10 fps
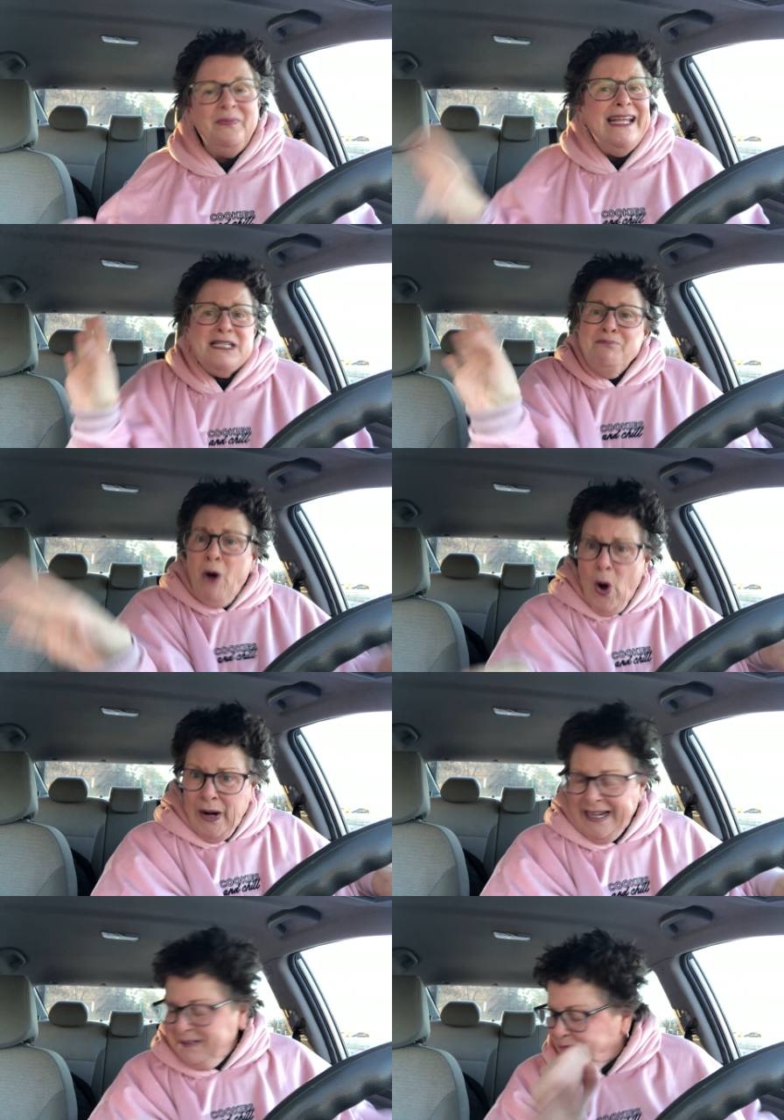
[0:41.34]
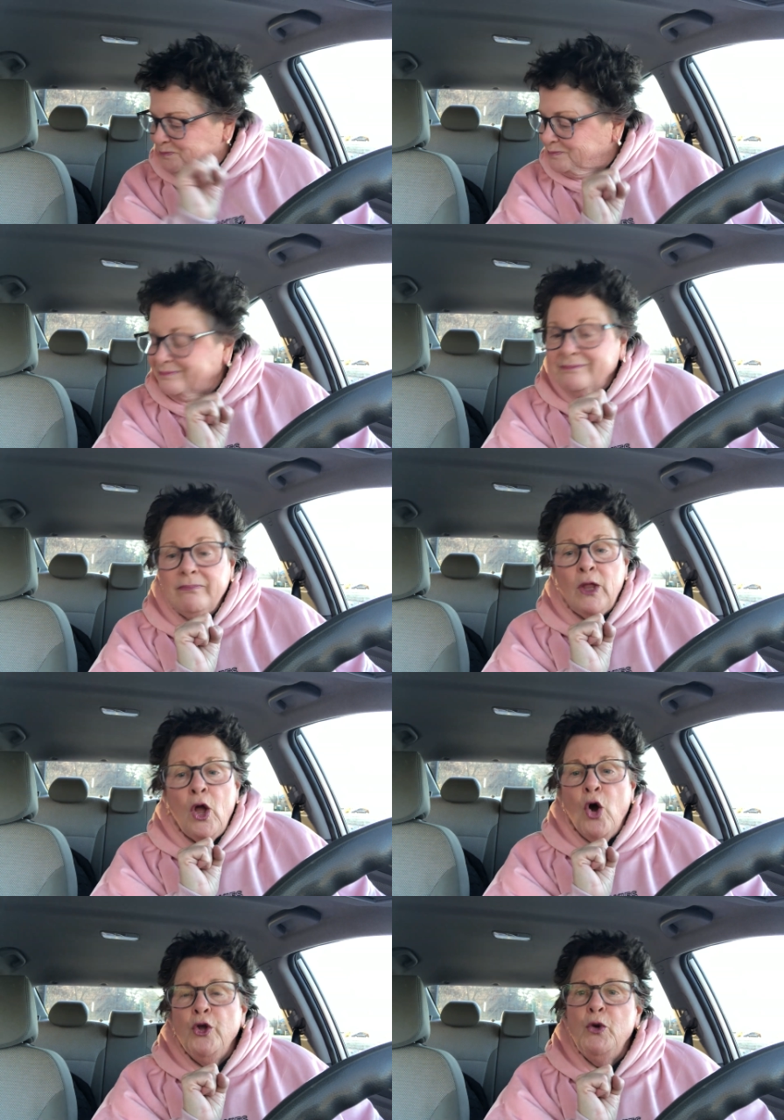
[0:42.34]
It's morning.
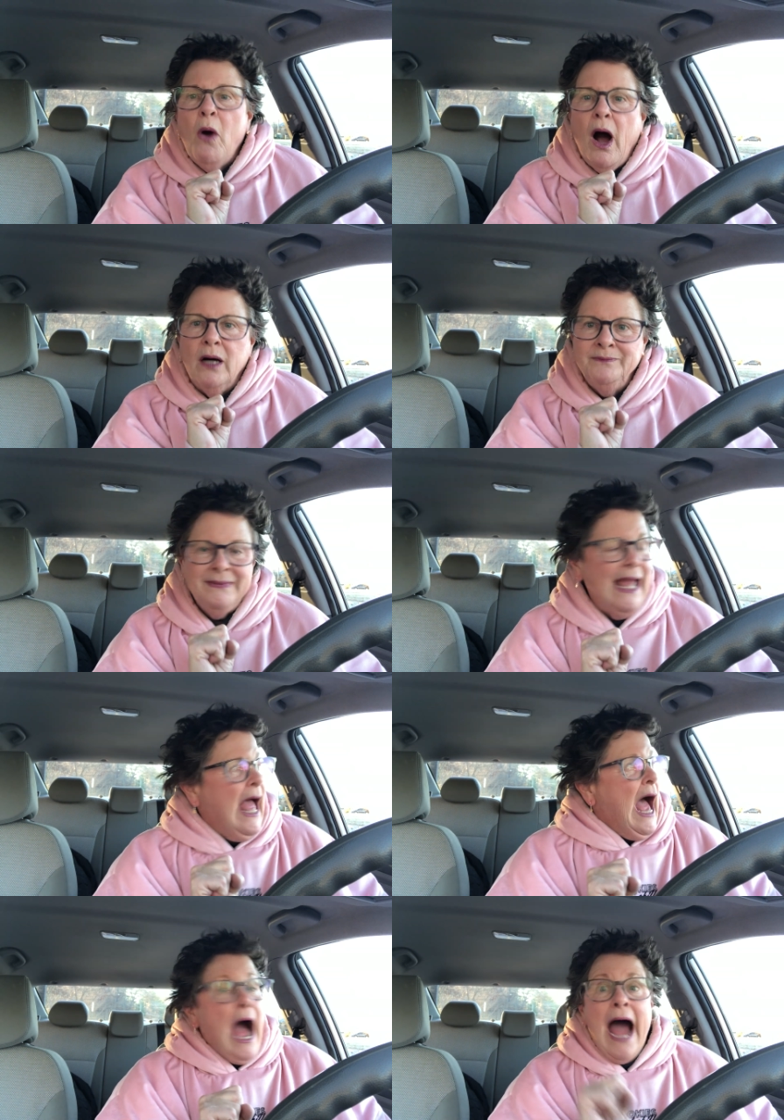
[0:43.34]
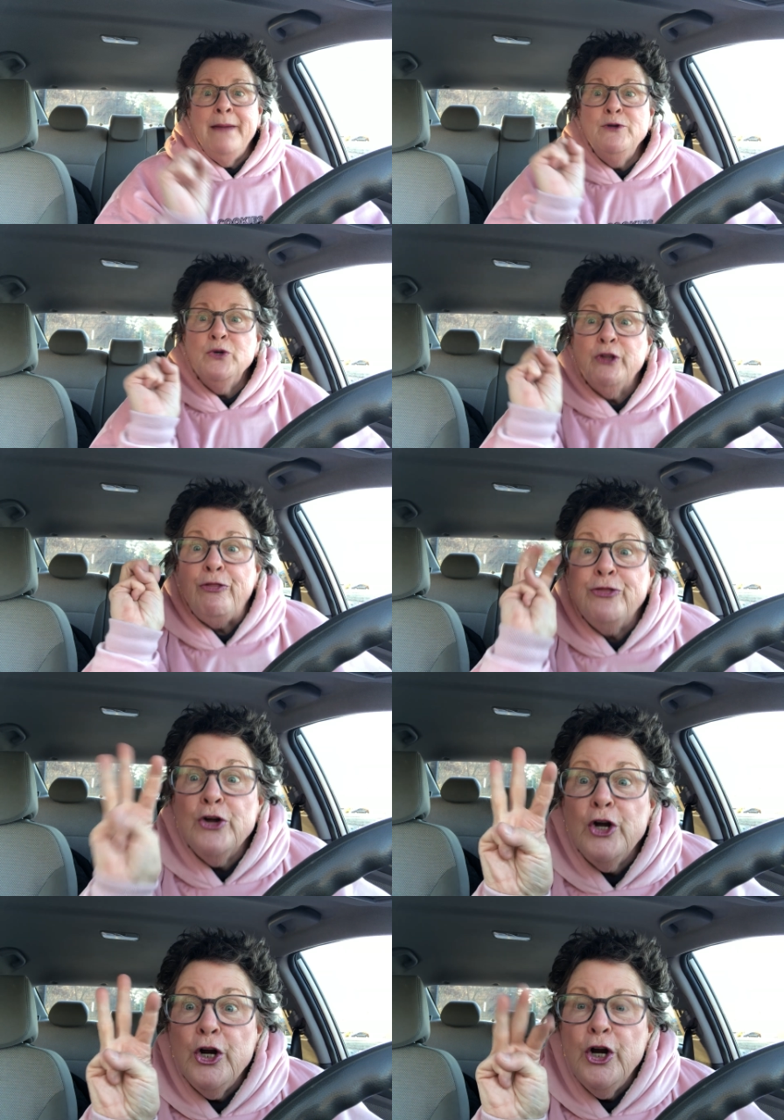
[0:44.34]
Oh, you all. I'm doing the
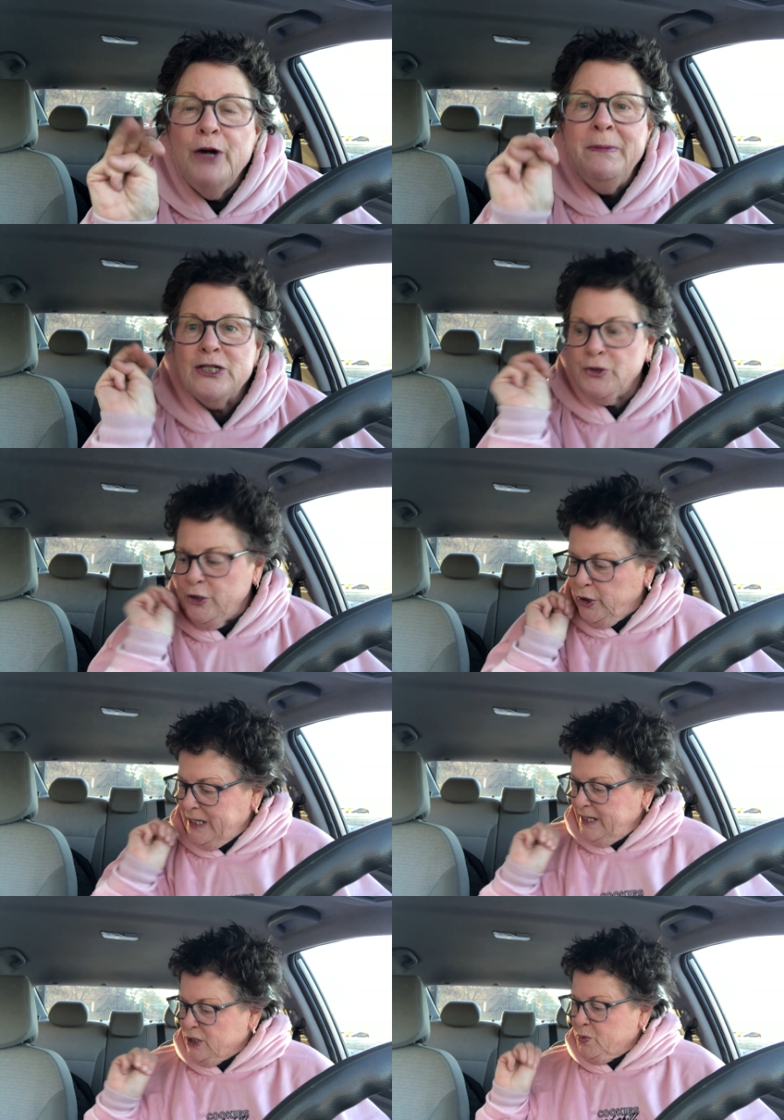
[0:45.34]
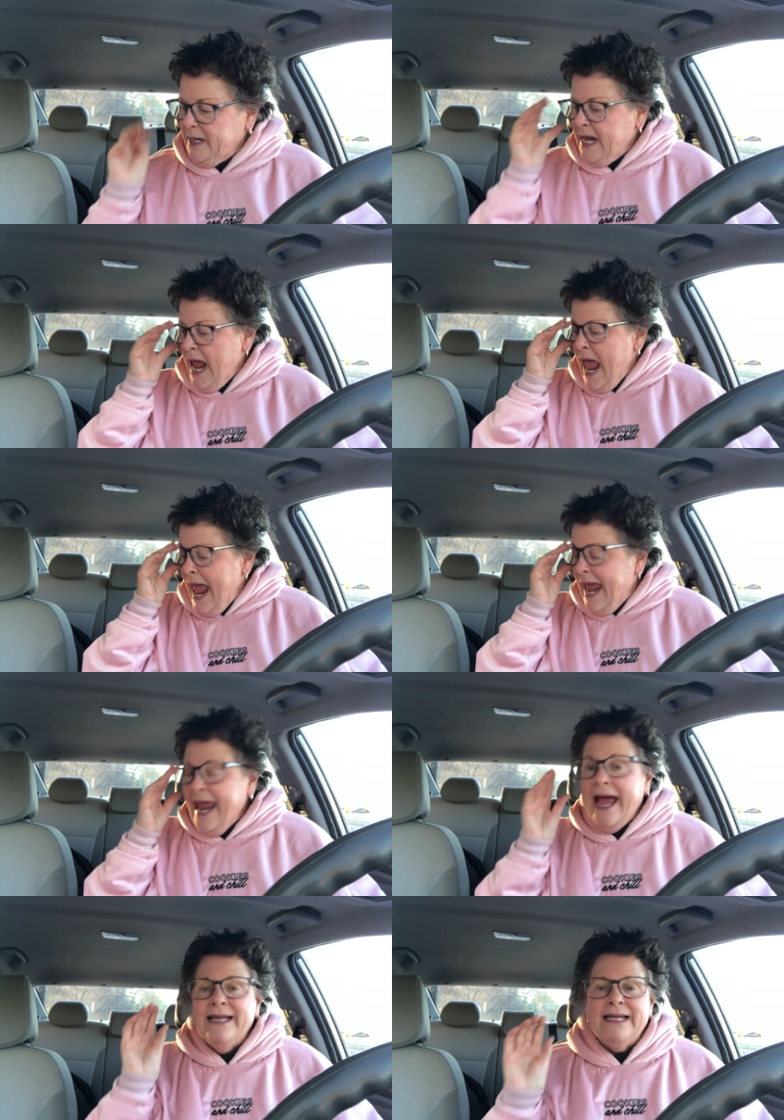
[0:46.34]
third mystery cookie this week,
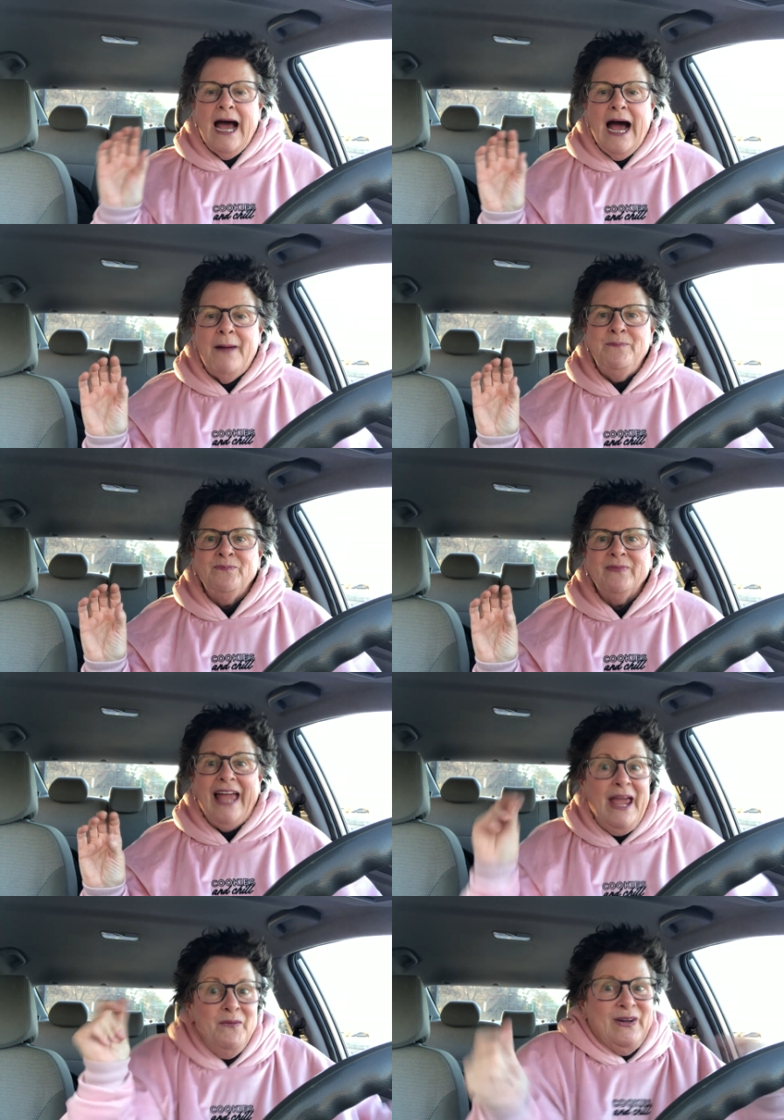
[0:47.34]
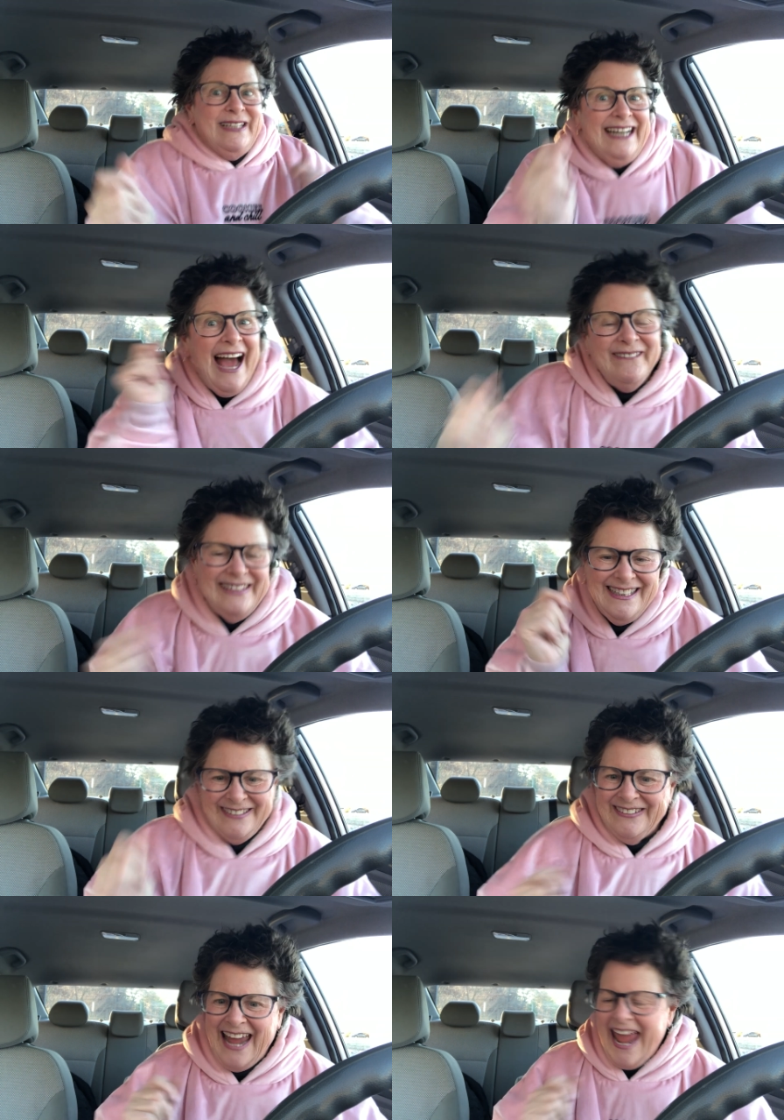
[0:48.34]
and we'll get on with it,
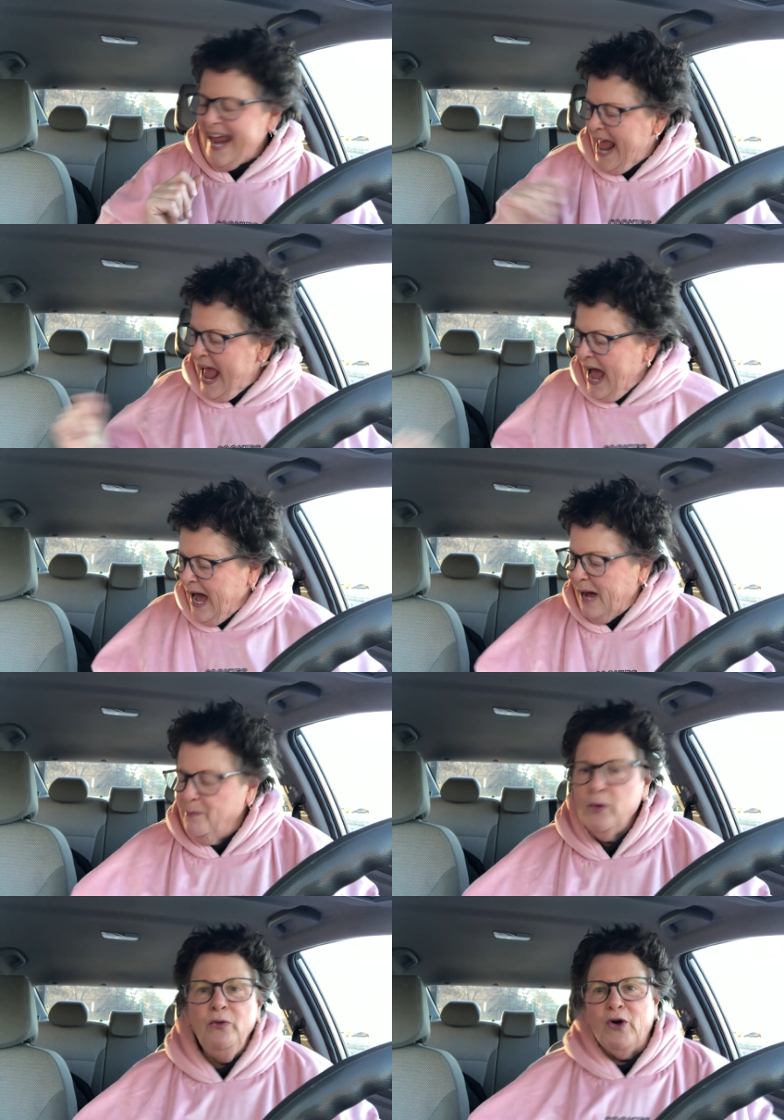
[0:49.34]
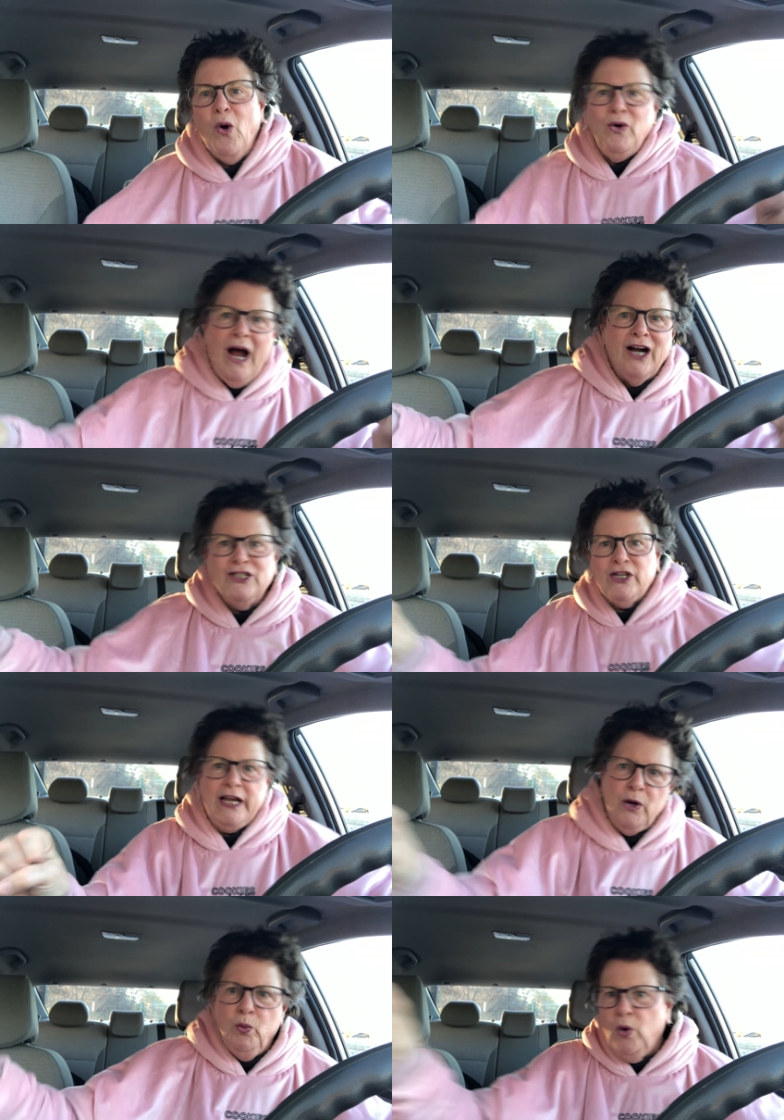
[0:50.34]
okay? Ooh, the whole car's
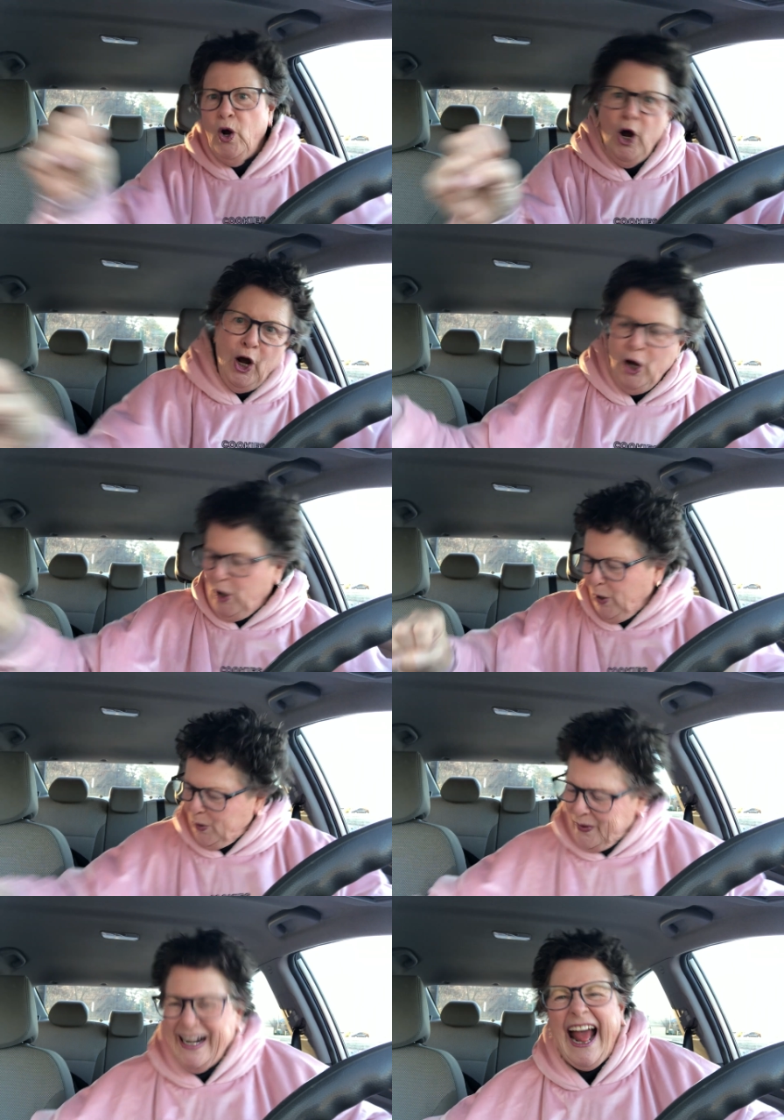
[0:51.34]
shaking. Woo!